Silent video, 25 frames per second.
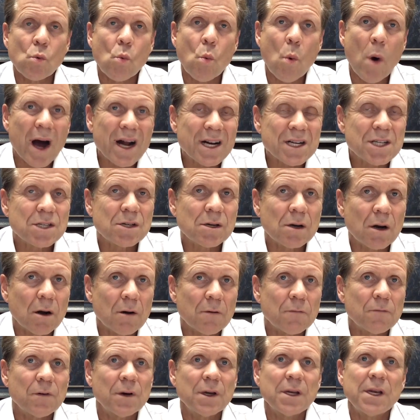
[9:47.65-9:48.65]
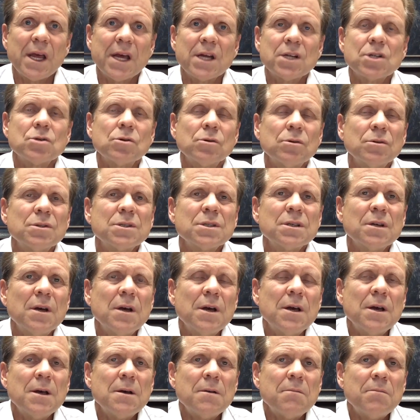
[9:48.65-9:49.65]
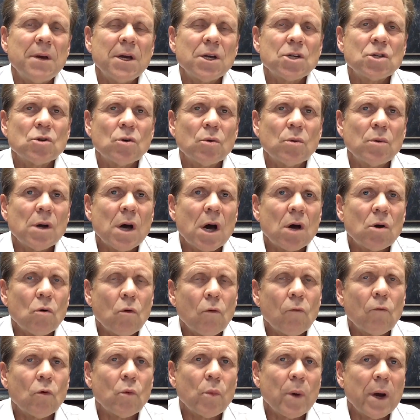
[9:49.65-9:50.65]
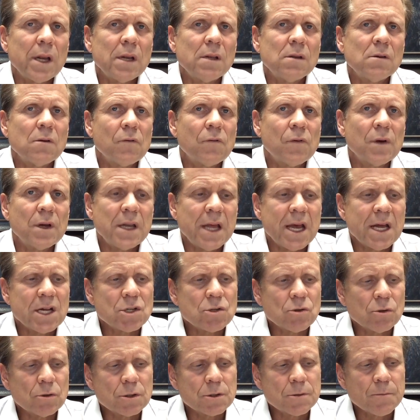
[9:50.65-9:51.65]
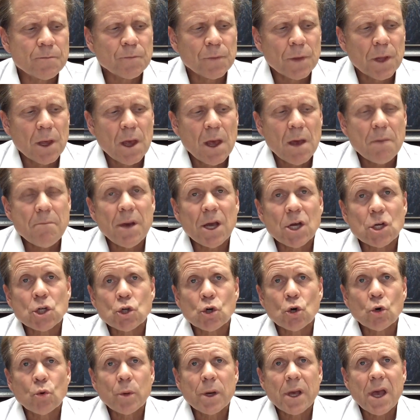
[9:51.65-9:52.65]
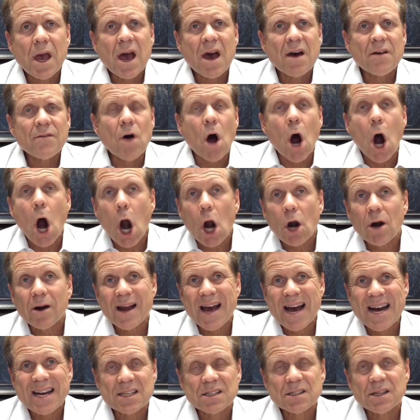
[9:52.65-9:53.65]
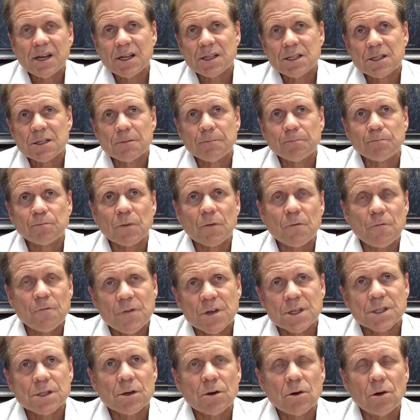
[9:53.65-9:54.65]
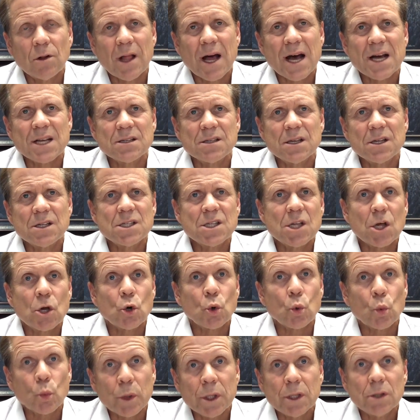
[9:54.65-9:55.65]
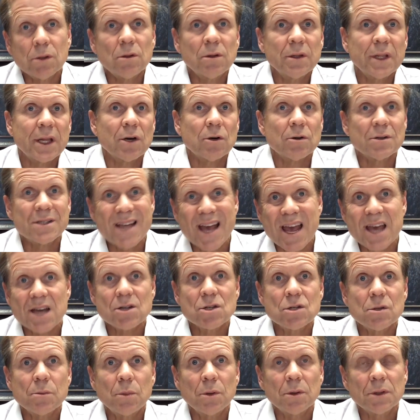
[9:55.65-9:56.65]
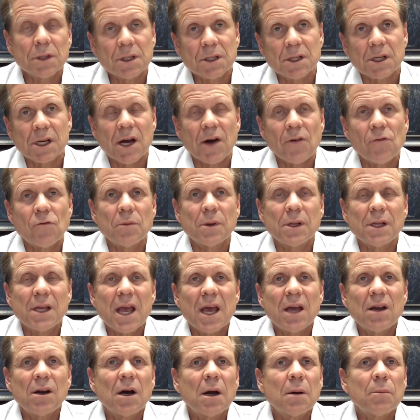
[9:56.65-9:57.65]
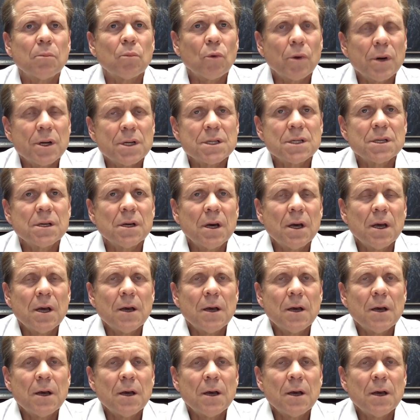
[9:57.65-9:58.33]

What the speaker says: Watch our financials. Make sure we're not overweight in the financials. Make sure we have hard assets, physical assets that are real, that are tangible, that the government cannot print.